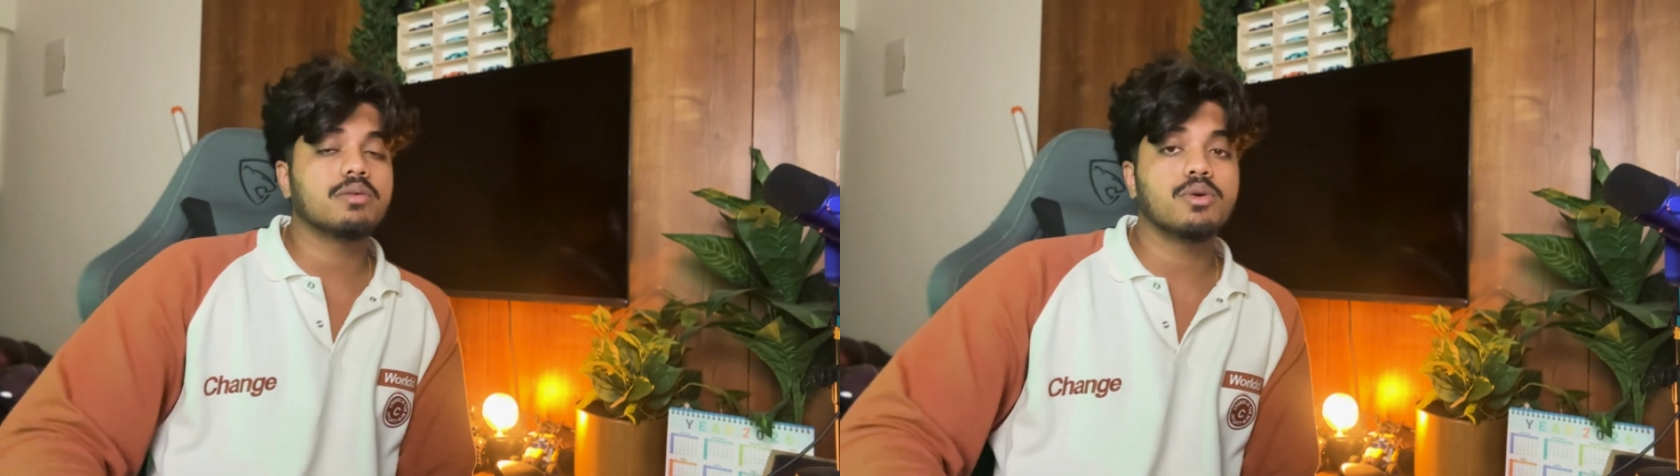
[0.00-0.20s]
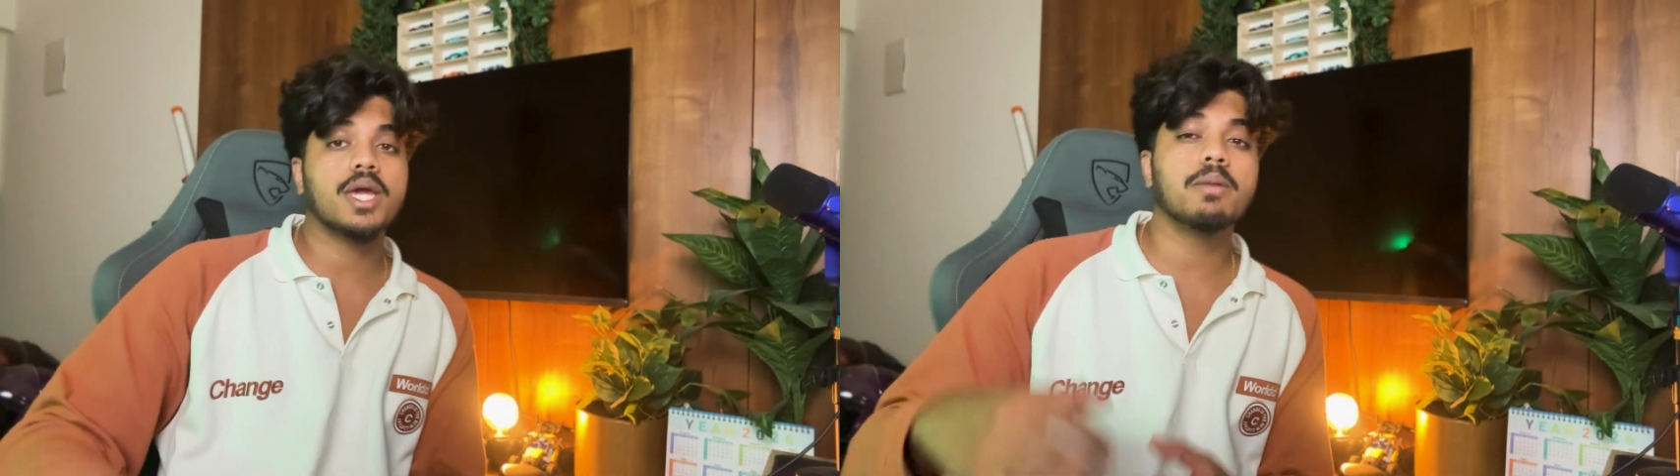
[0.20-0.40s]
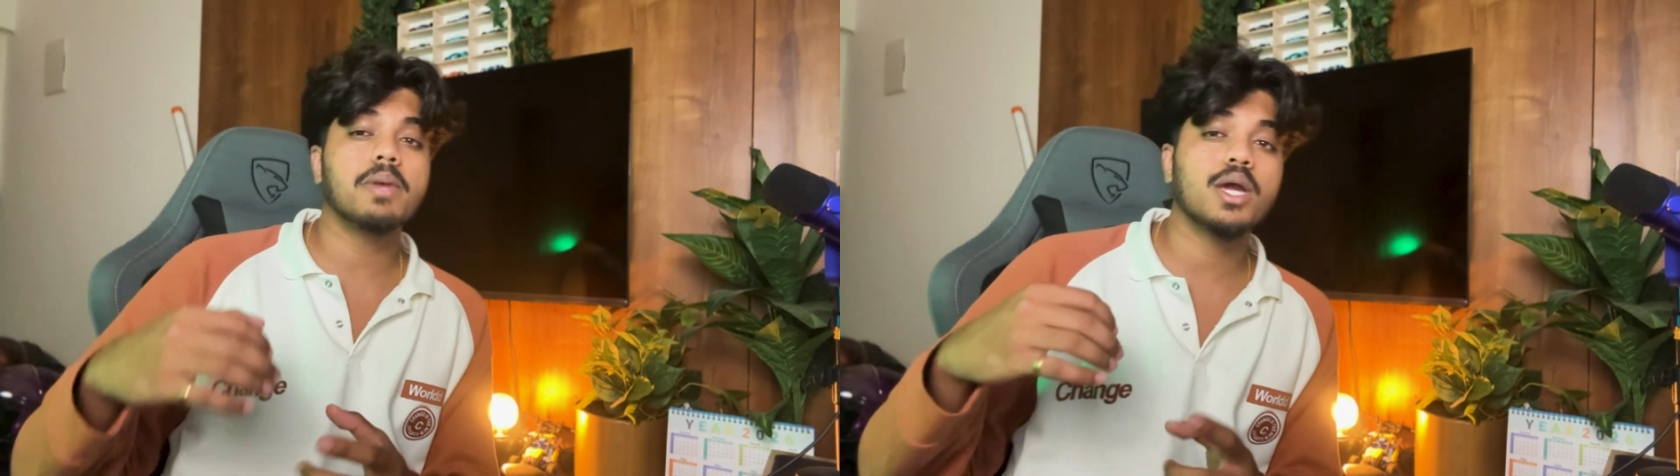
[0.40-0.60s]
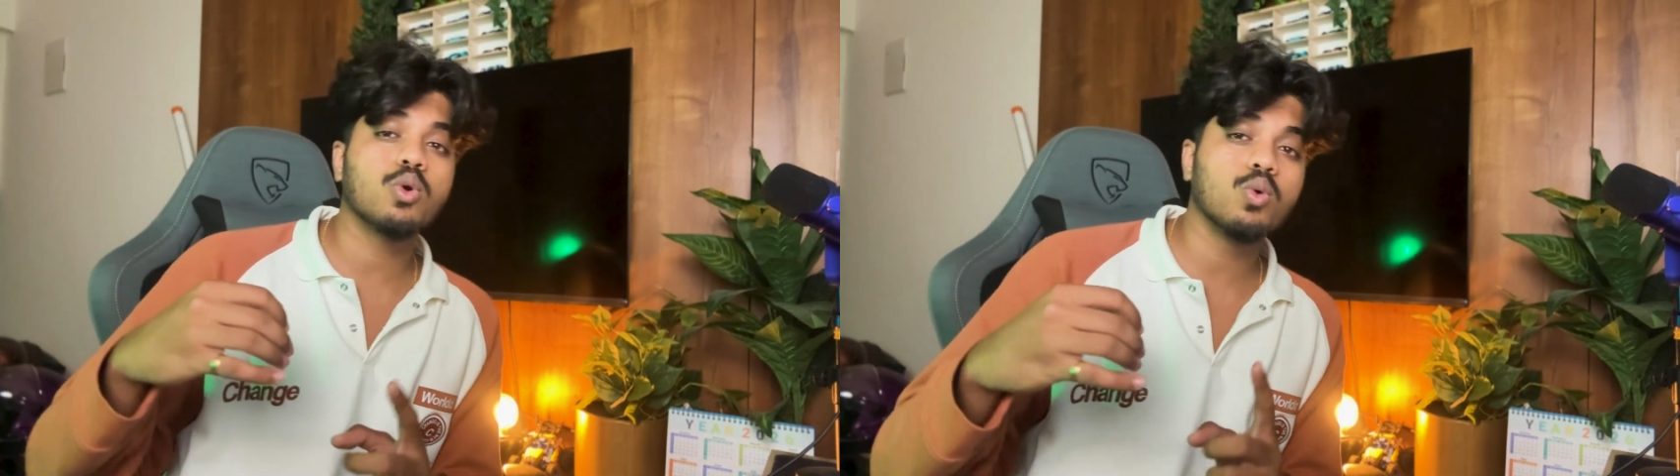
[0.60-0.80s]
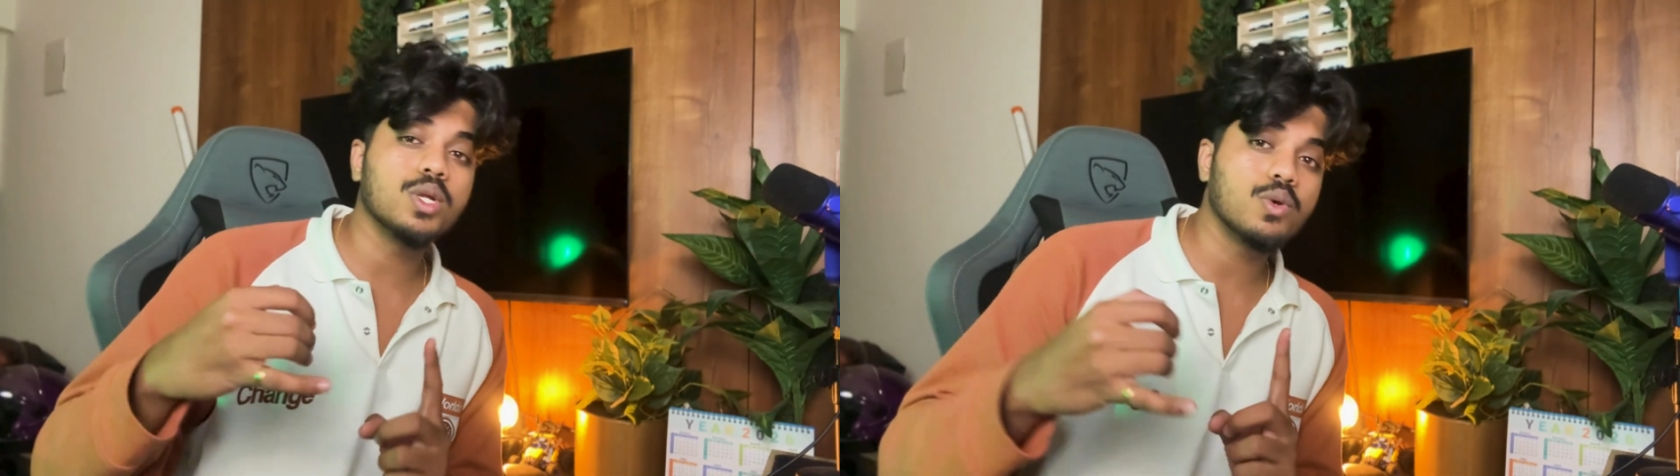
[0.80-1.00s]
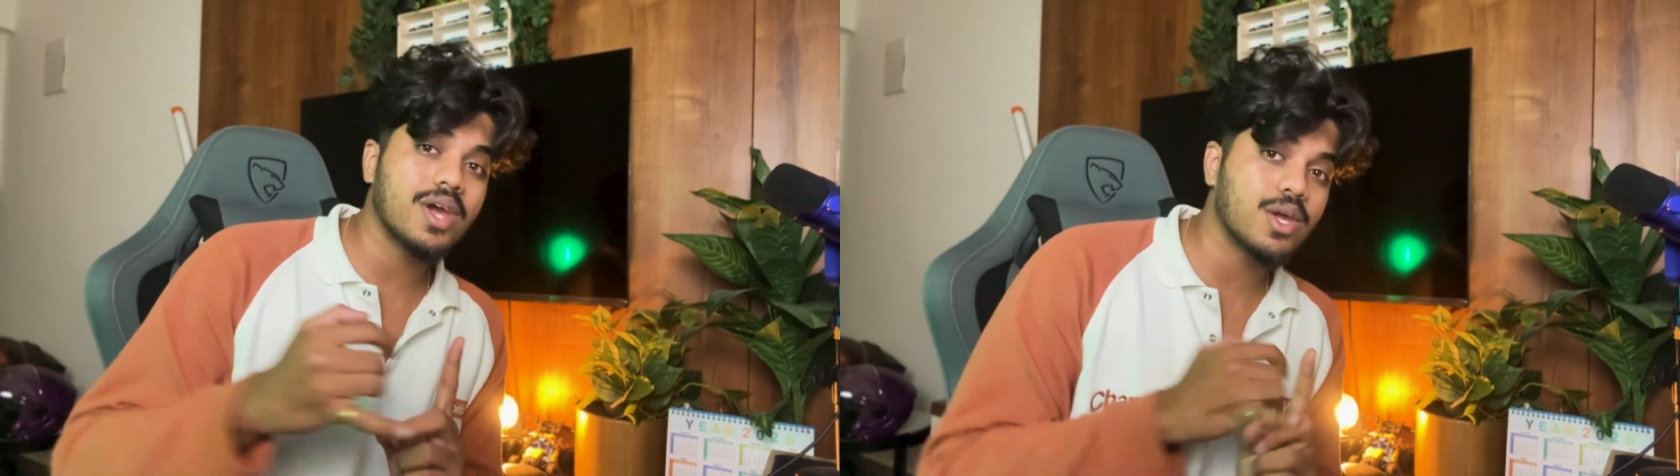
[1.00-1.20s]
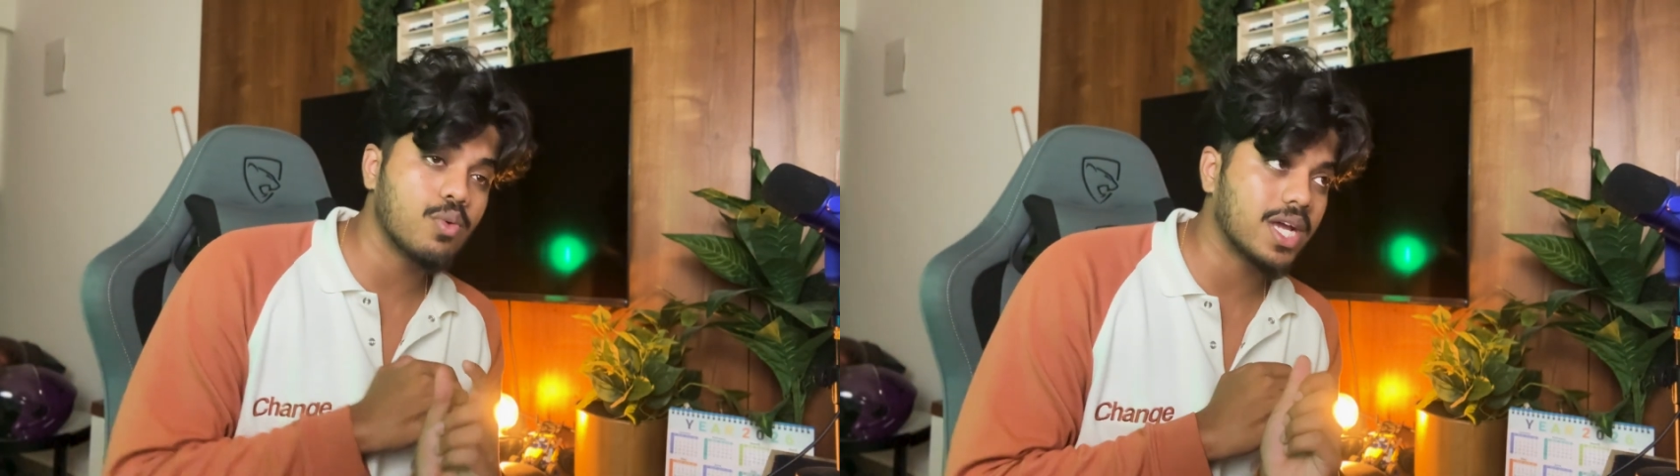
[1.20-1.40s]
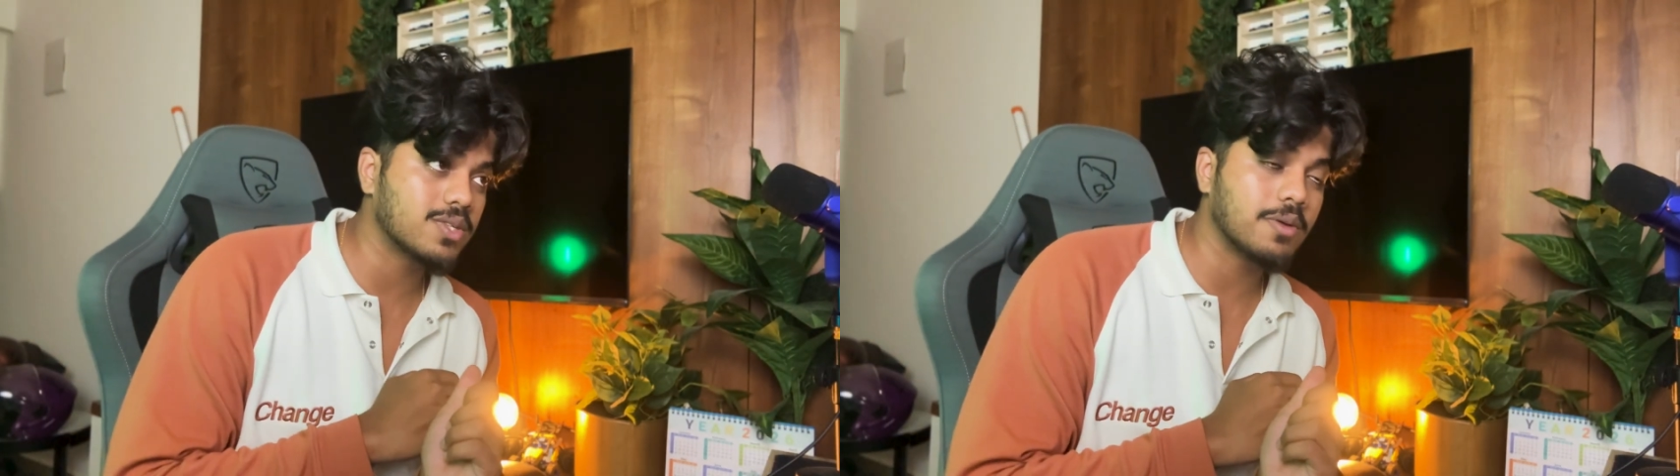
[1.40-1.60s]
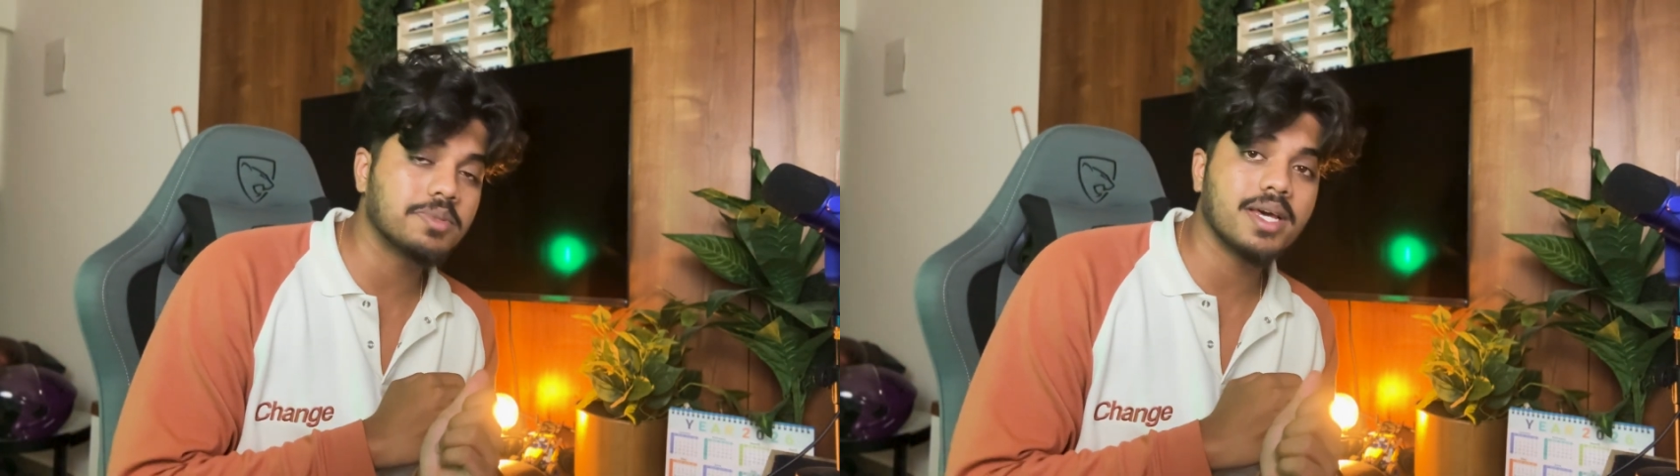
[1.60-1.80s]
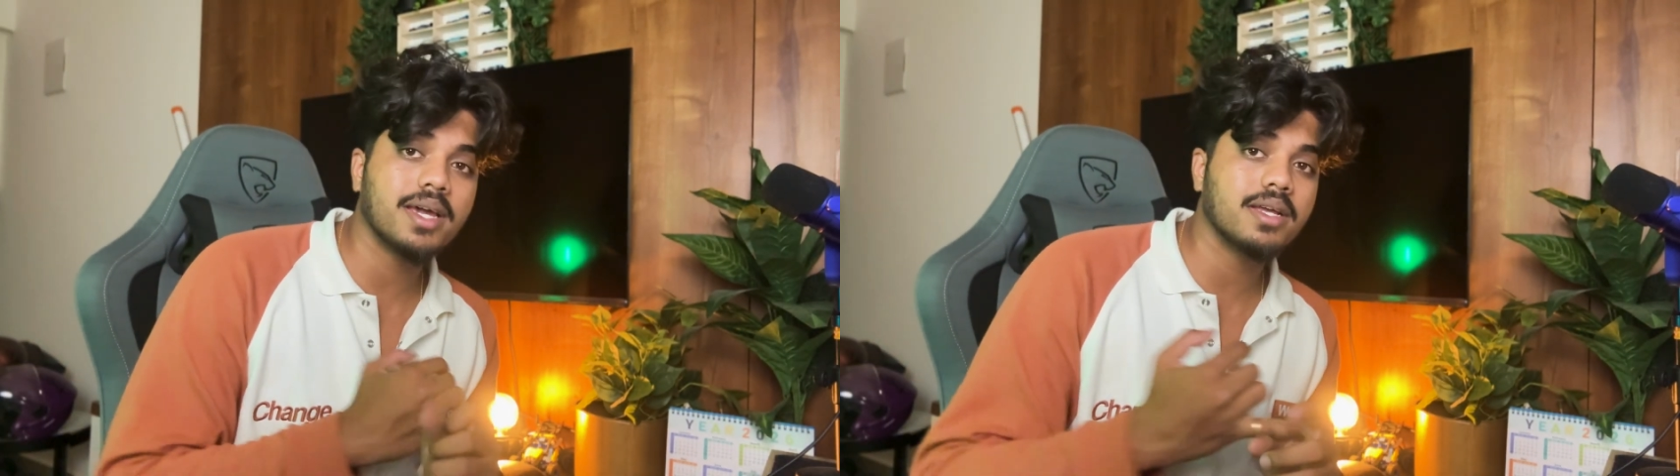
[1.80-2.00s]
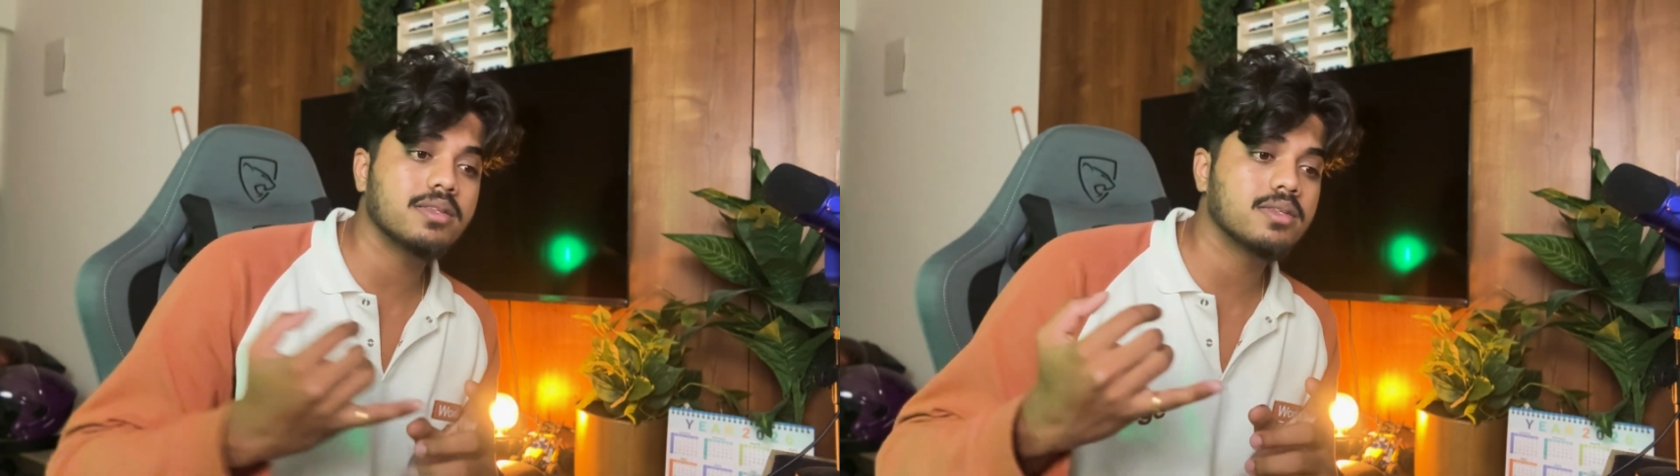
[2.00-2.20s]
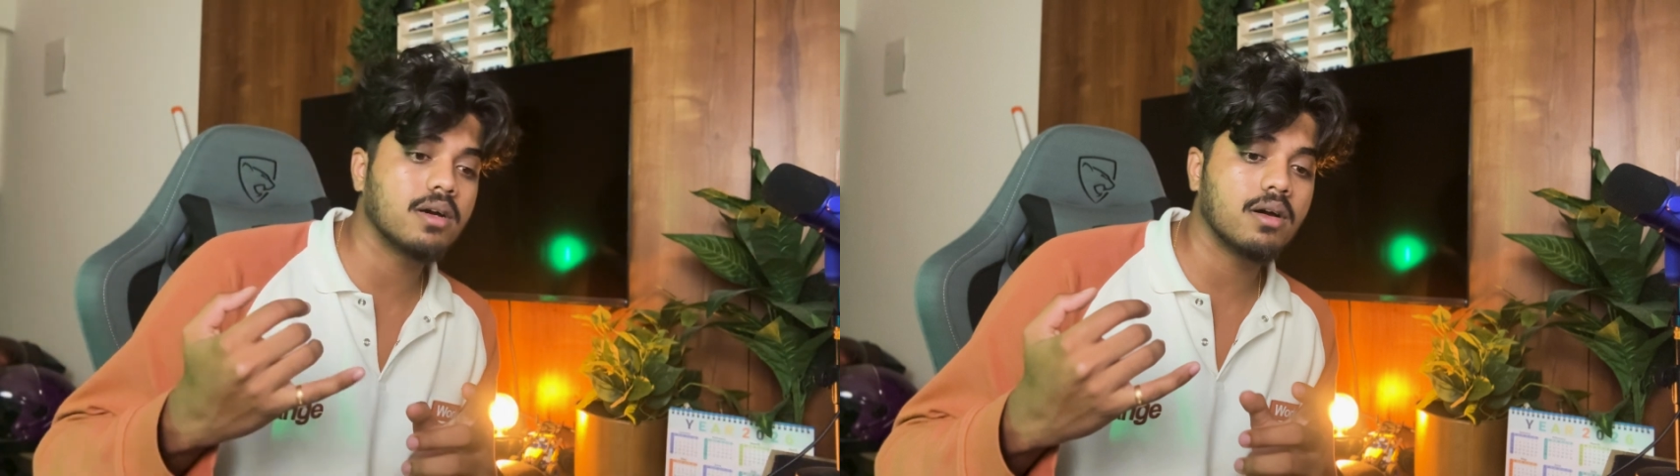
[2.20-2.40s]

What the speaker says: You can make cool UI UX websites,